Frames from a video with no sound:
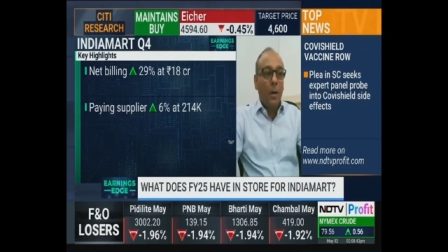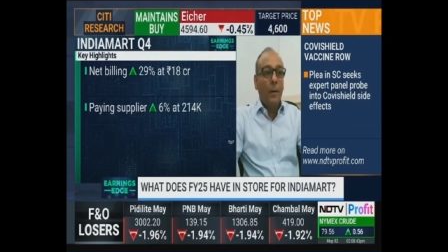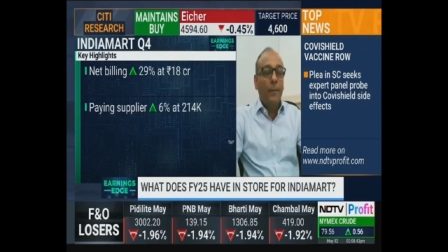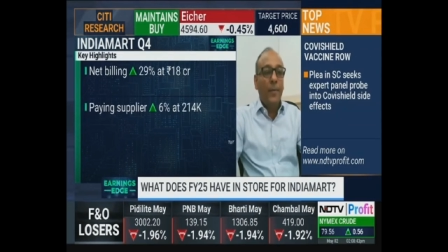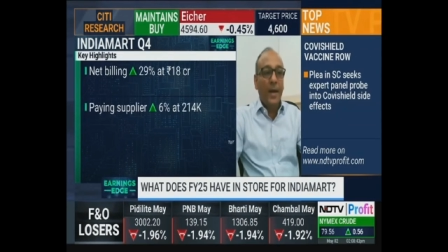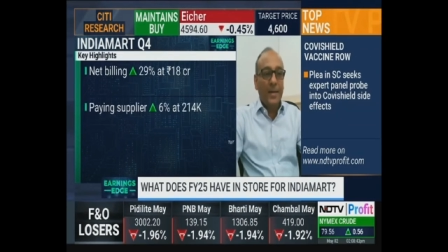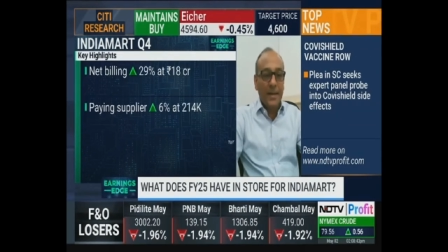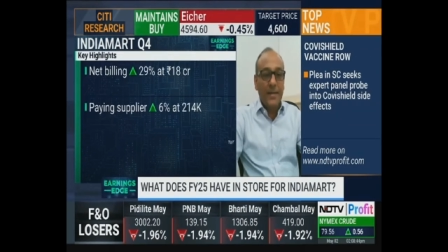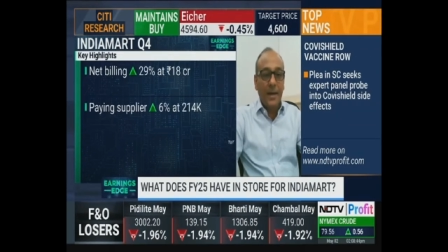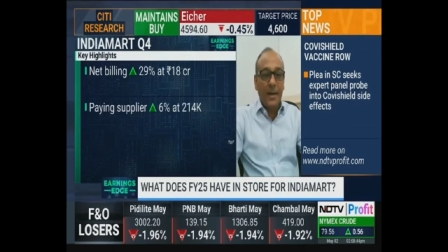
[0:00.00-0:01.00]
Uh,
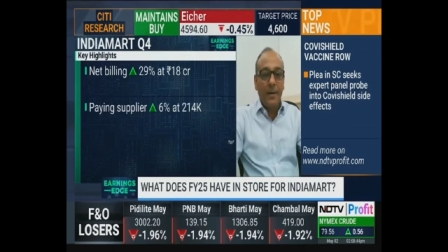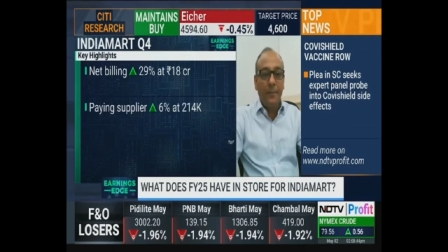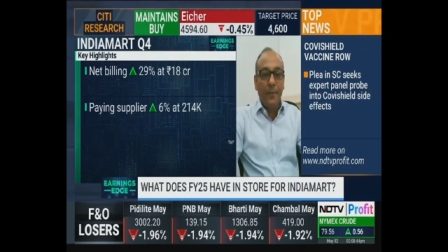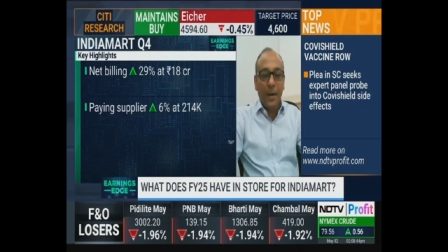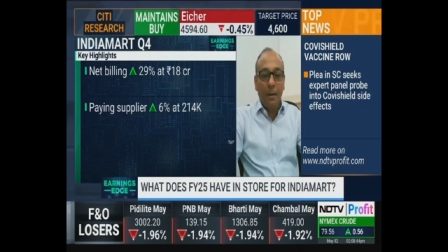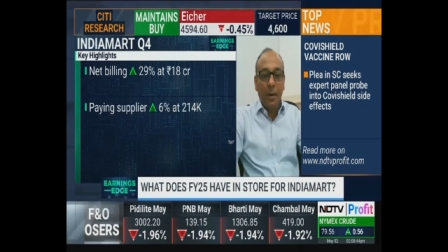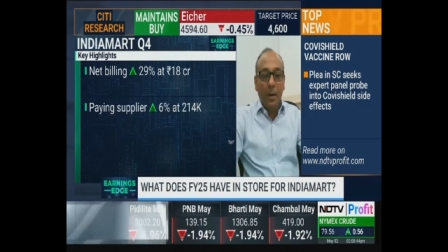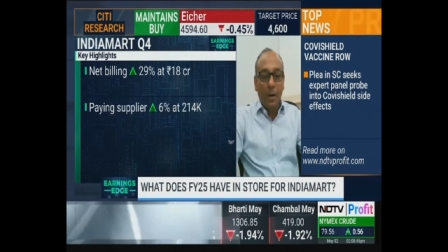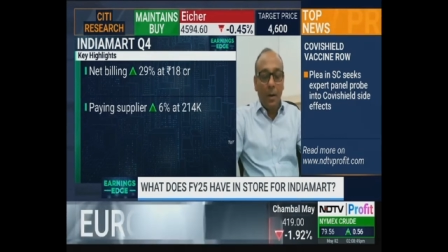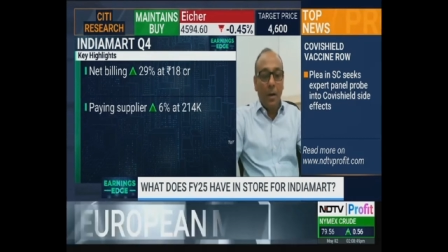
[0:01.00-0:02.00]
as I said, if we
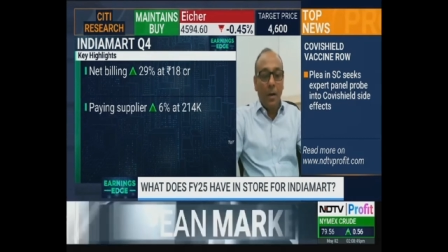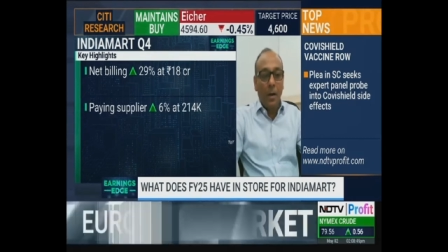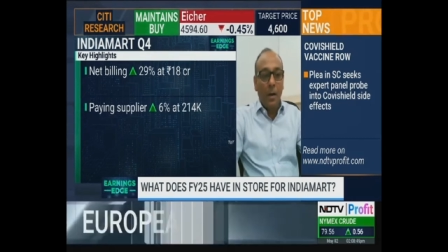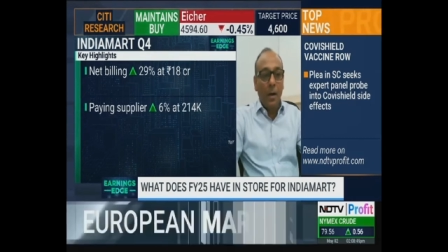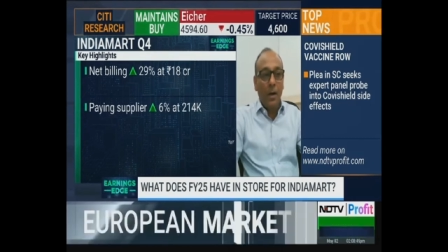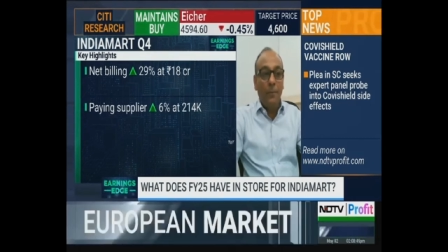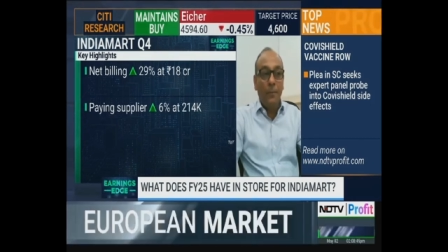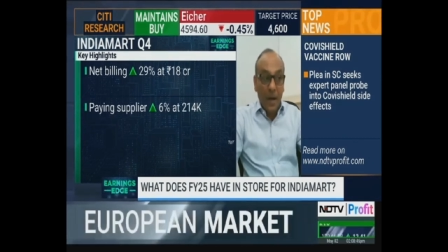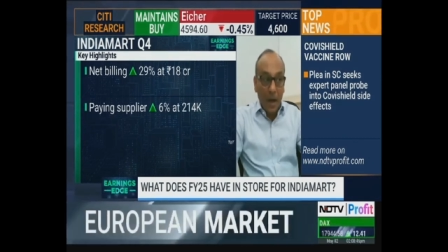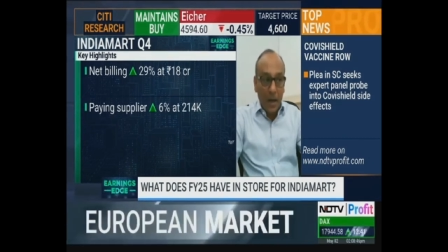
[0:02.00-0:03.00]

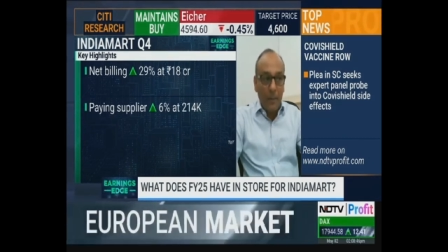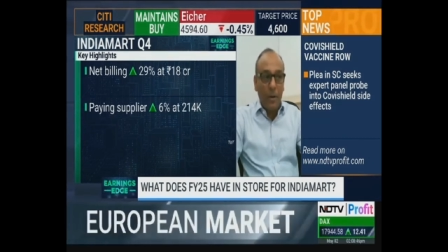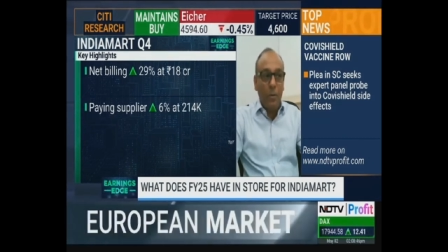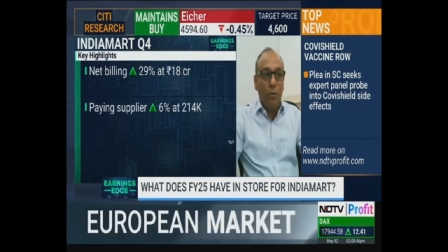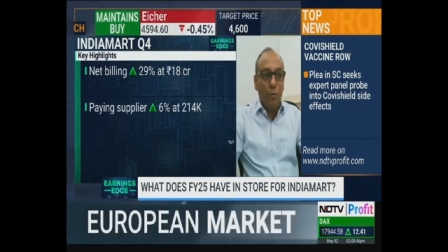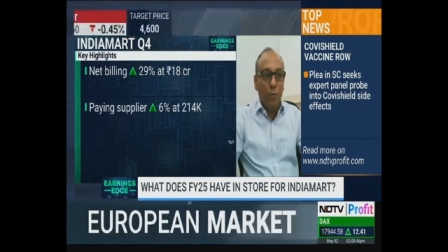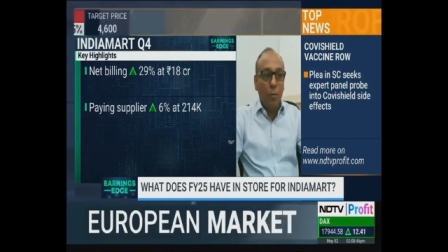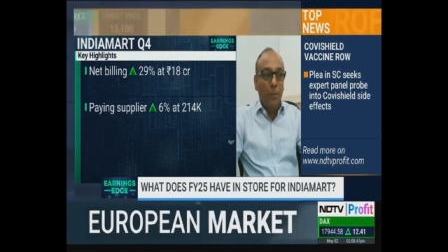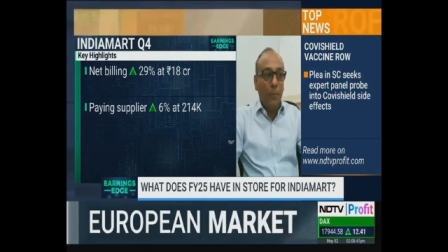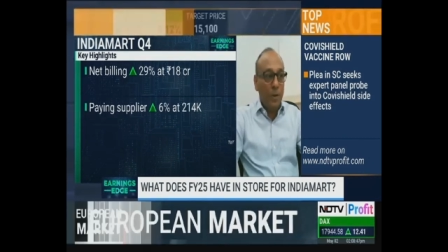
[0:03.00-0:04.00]
if we are able to
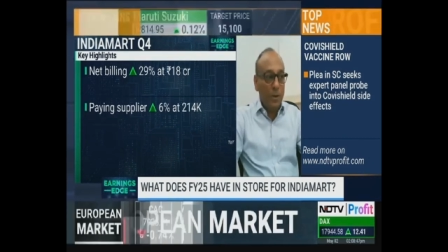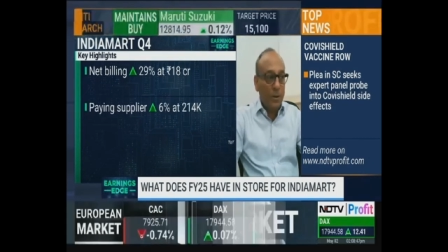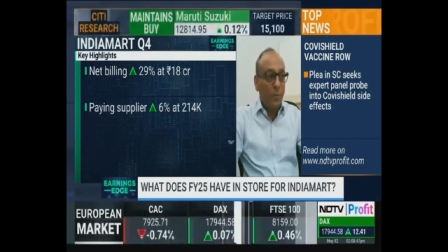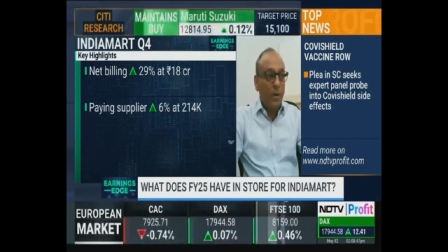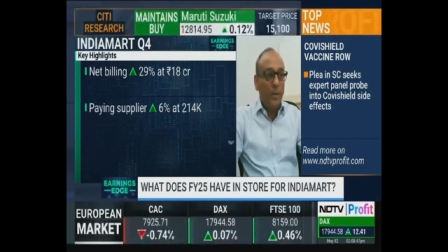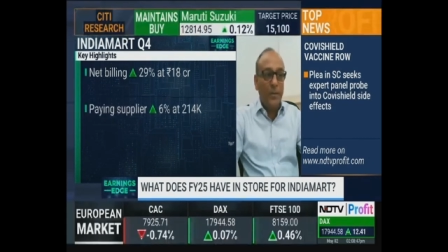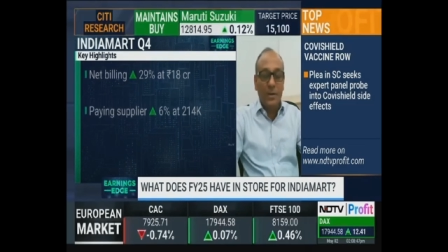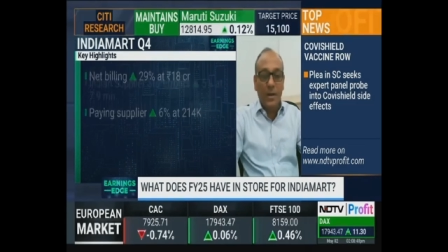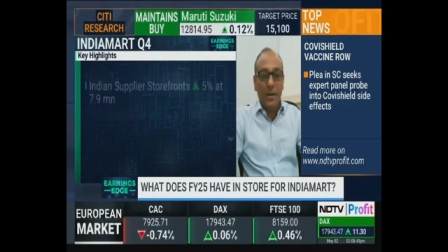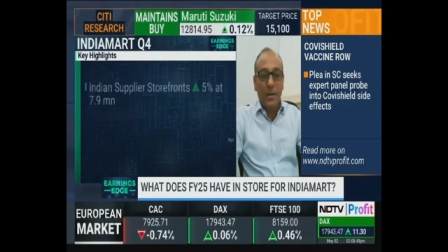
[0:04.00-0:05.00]
do upwards of
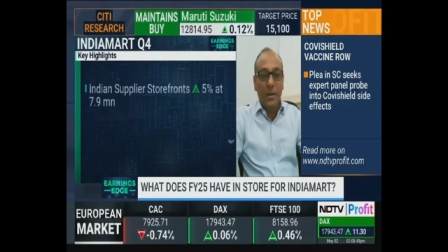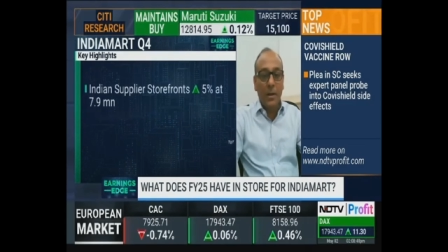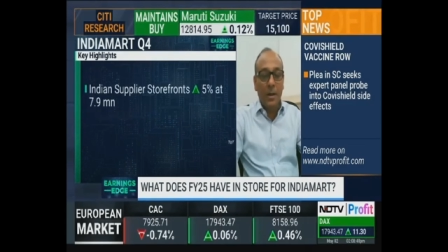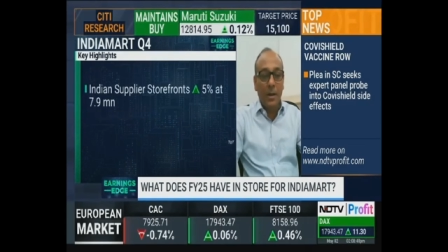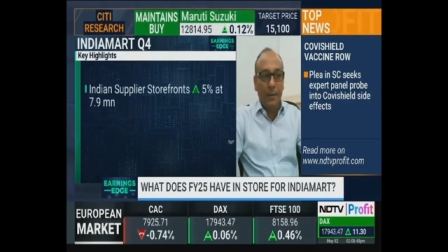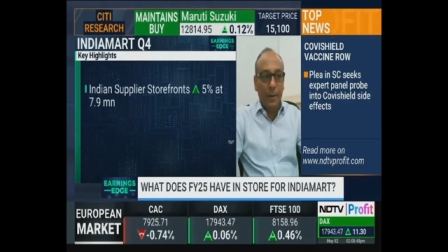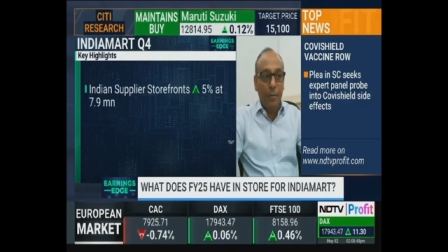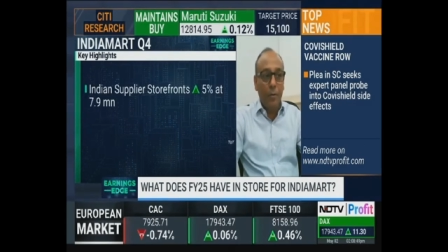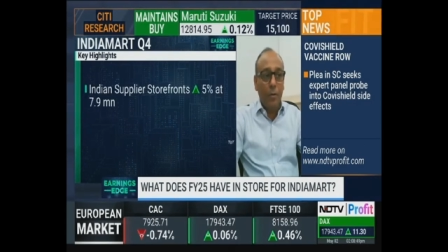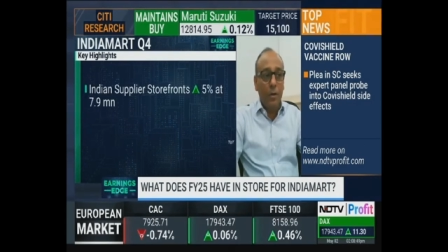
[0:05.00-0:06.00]
20%
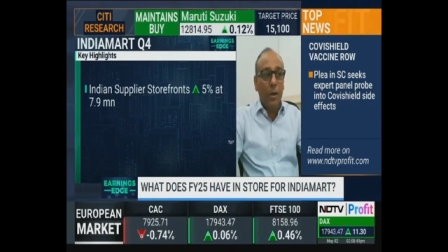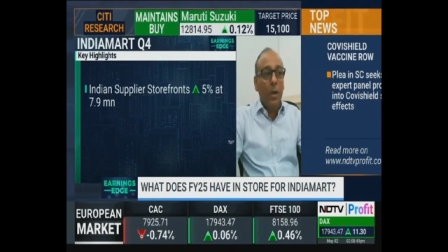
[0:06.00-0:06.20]
revenue